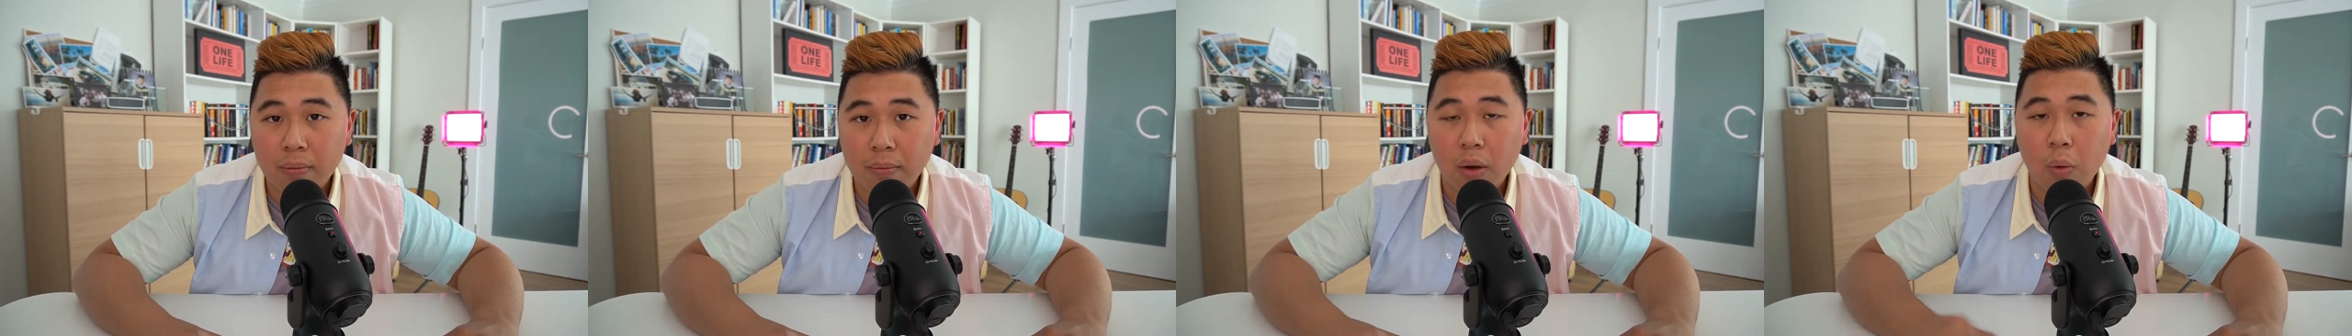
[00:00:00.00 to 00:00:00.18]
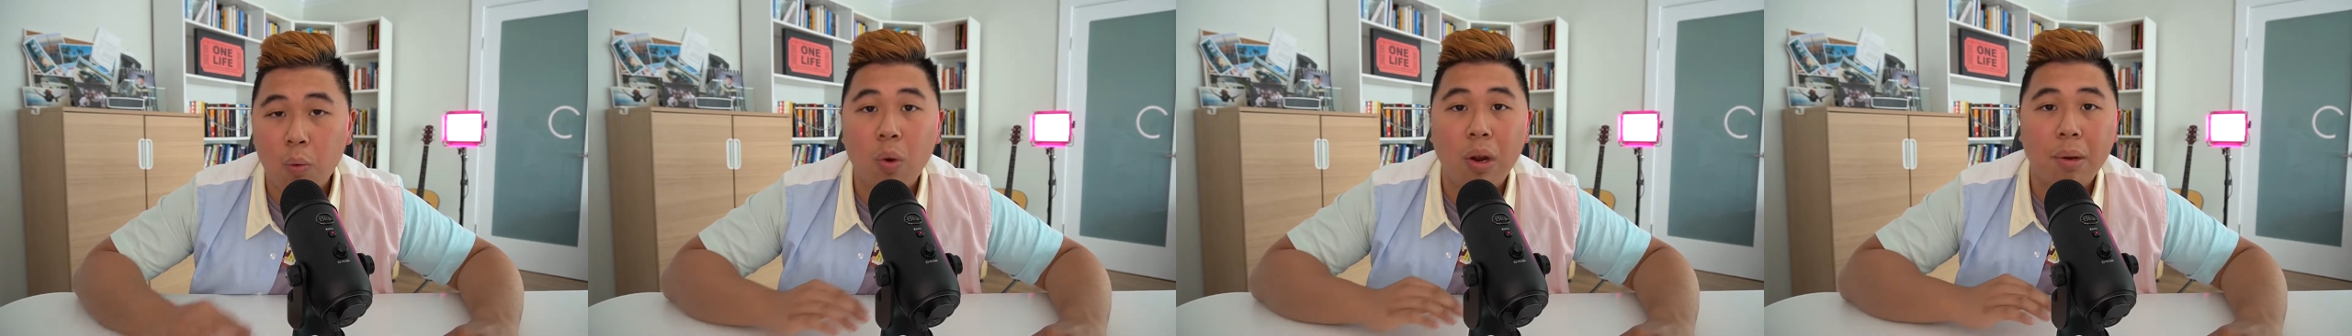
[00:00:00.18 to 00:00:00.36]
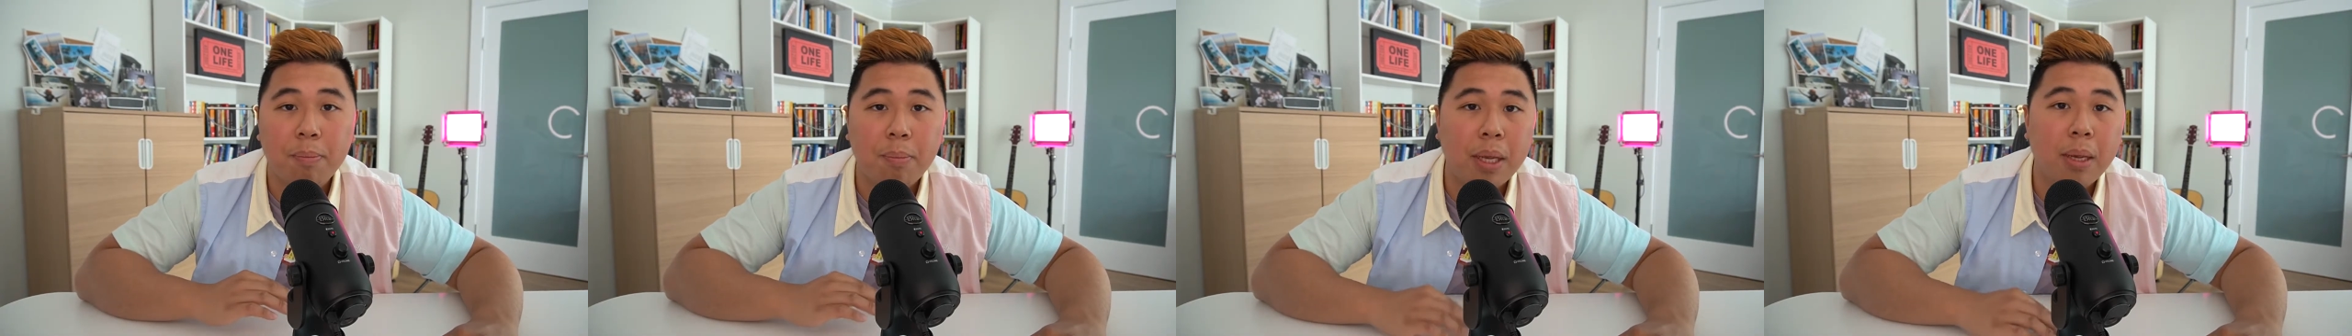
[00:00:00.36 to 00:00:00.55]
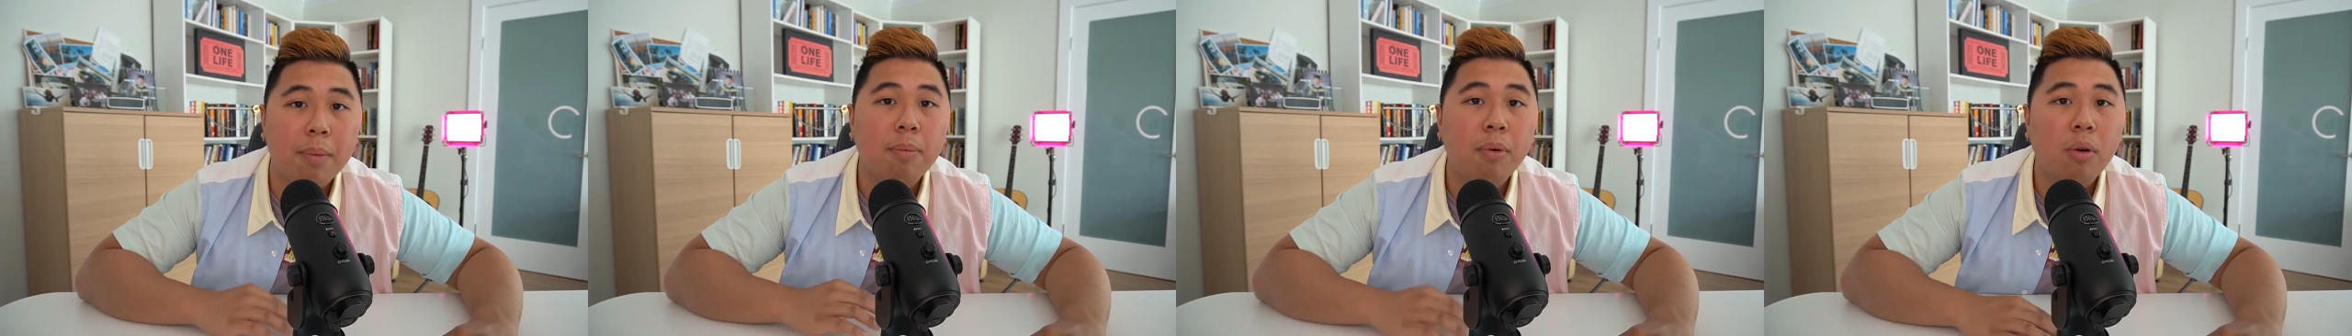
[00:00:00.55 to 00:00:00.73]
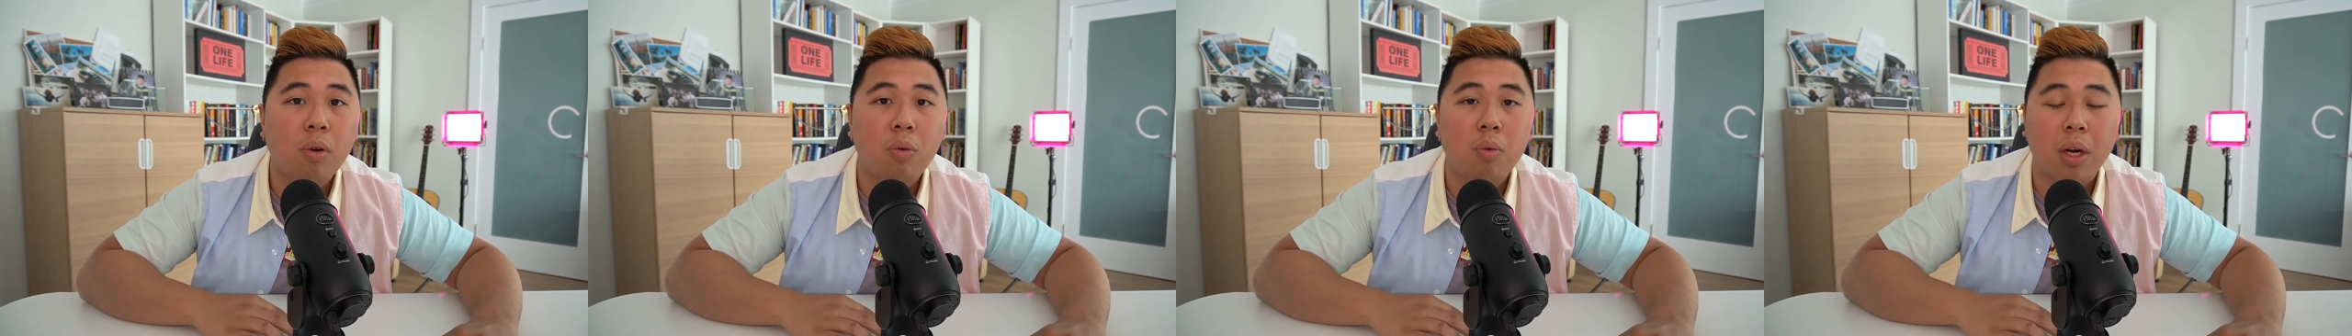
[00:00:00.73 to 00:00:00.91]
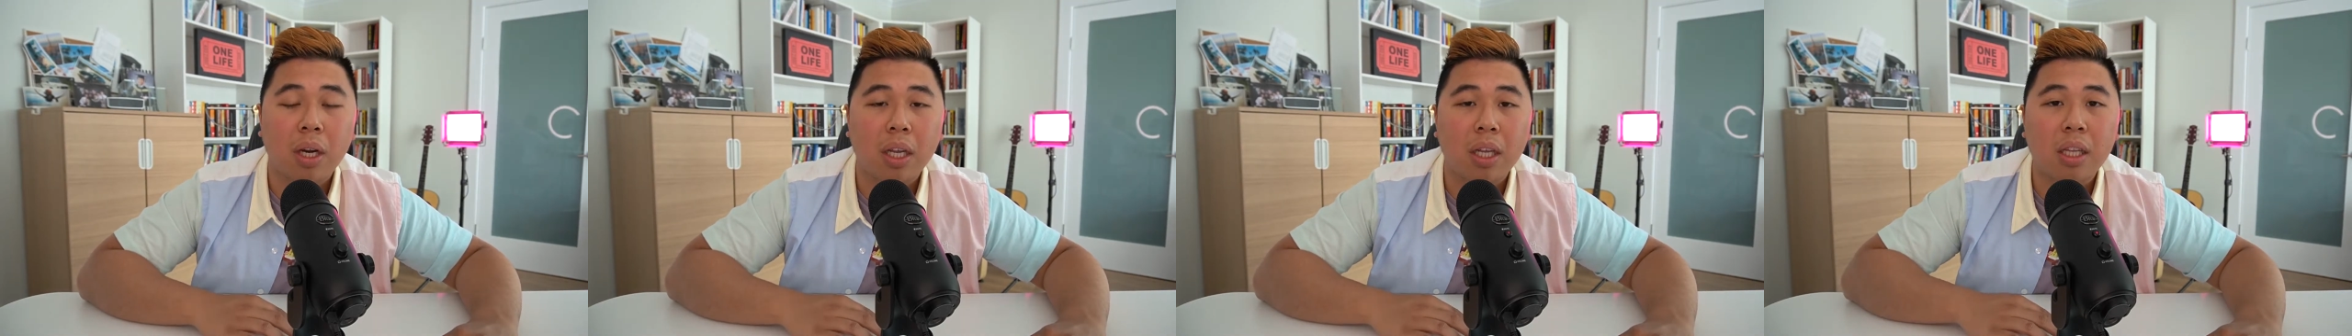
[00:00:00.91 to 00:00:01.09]
when people are
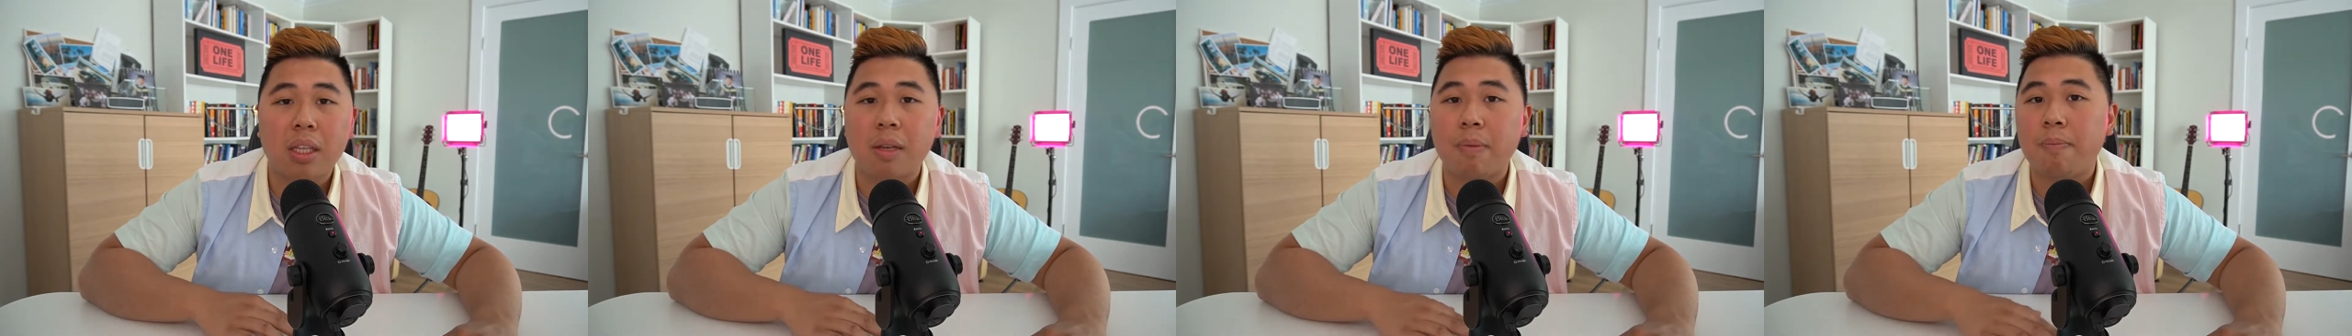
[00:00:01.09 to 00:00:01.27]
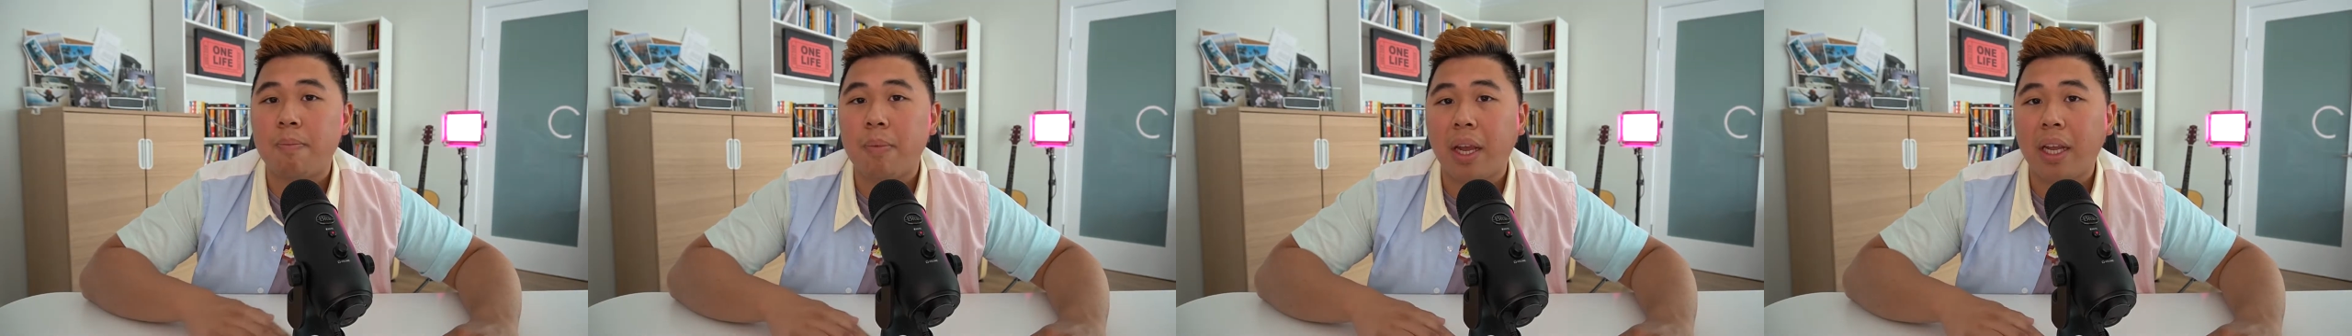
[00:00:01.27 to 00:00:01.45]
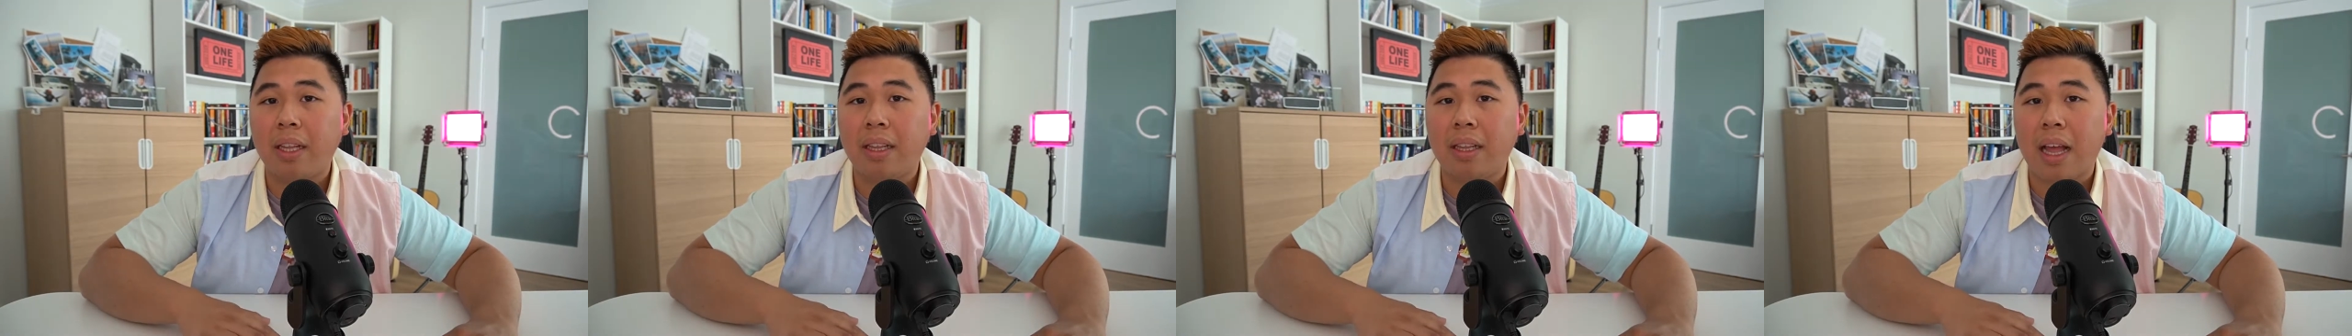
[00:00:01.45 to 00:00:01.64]
ready to make